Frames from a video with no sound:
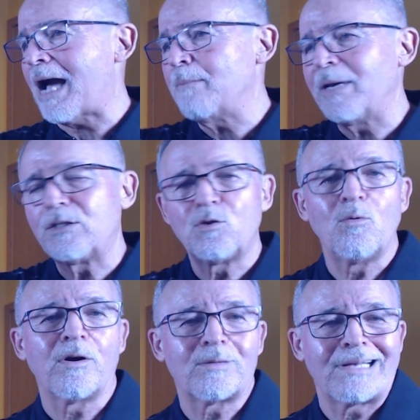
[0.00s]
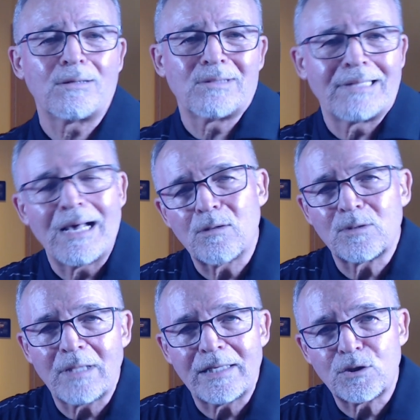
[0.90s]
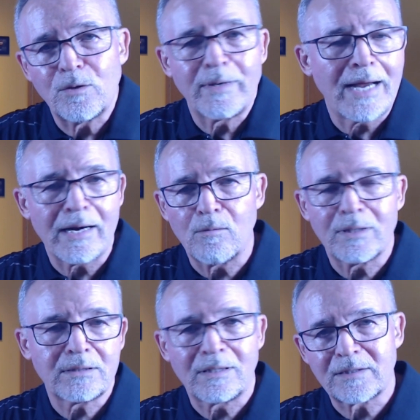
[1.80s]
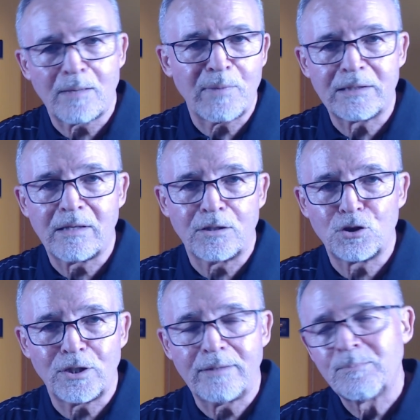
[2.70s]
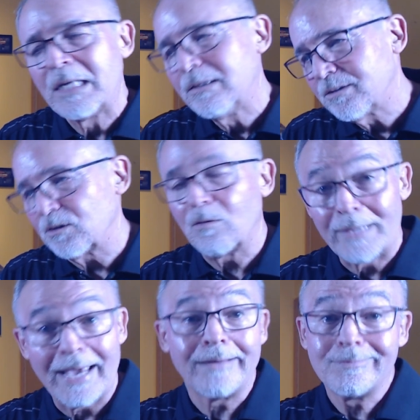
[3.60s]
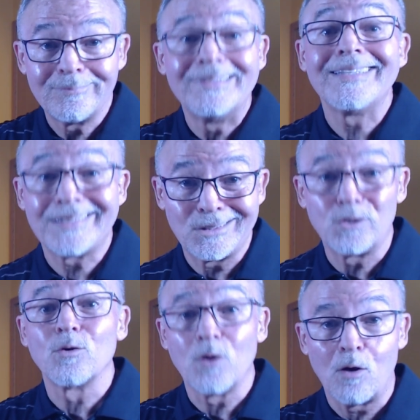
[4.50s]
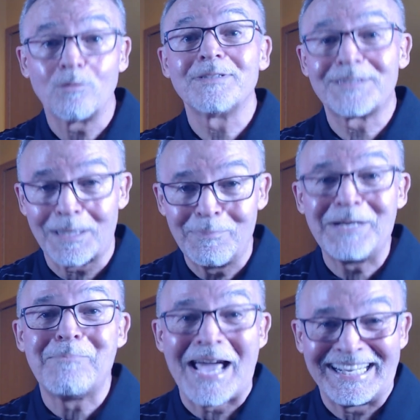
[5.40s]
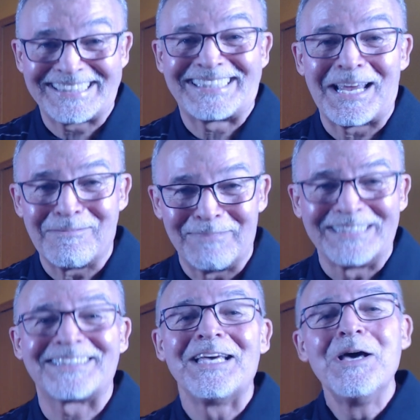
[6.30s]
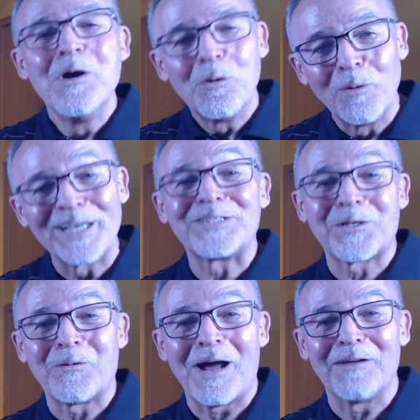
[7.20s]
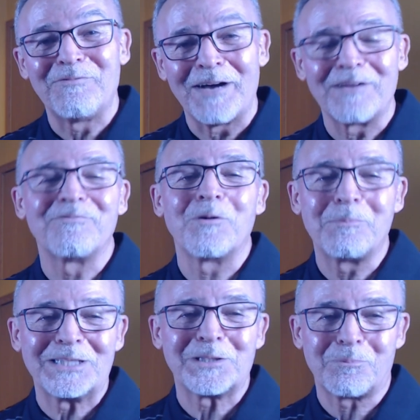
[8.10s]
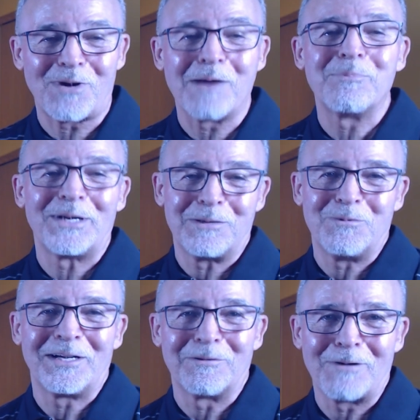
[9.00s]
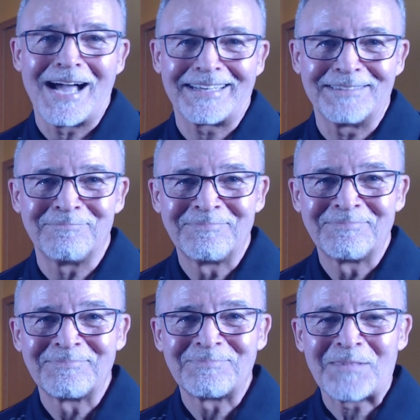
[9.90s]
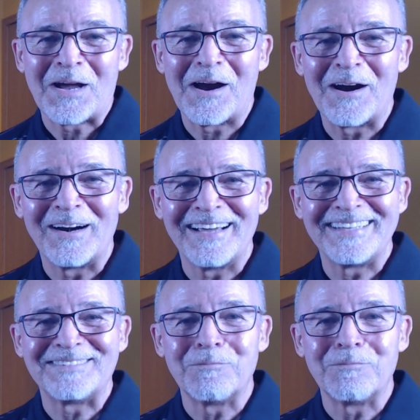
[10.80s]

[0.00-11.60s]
I made $200,000 last year. The IRS thinks I made 10G. So yeah, this is your loan. Send me the bank statements. We'll get you qualified for a piece of property, and we'll get rocking. All right.